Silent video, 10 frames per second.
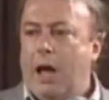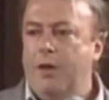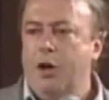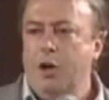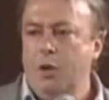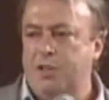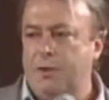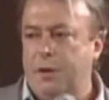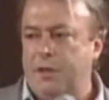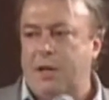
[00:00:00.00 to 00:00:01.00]
And the
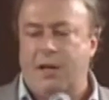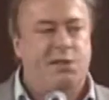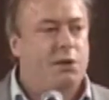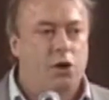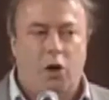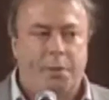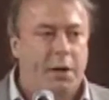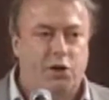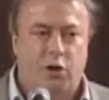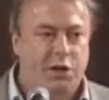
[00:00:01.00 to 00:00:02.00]
news of this has still
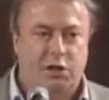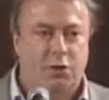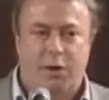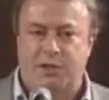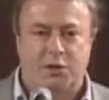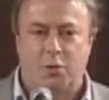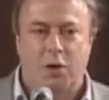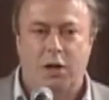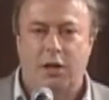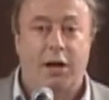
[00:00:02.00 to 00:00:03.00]
not penetrated to the rest of
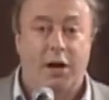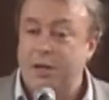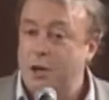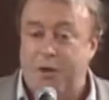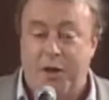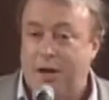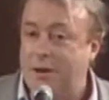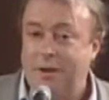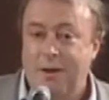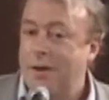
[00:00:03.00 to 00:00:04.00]
the world, and I don't
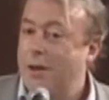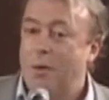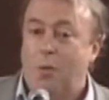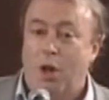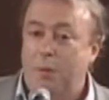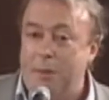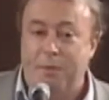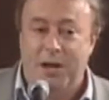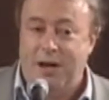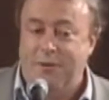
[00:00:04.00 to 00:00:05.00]
think will
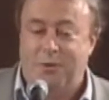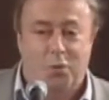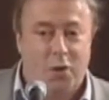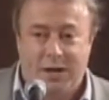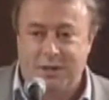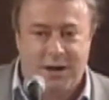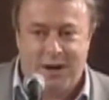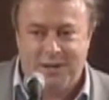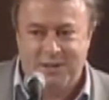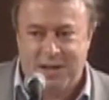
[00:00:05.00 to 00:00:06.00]
be believed when it
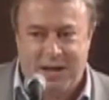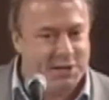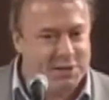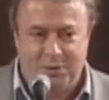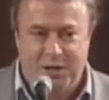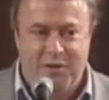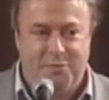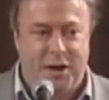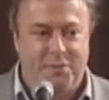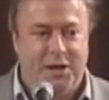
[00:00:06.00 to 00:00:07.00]
does, and isn't
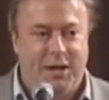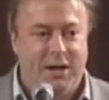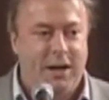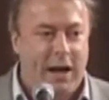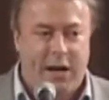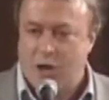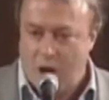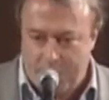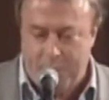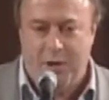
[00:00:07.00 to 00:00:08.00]
believed by me, and
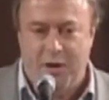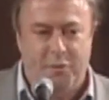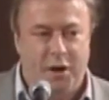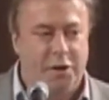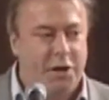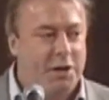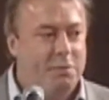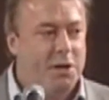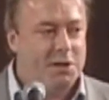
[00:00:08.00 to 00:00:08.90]
can't be believed by a thinking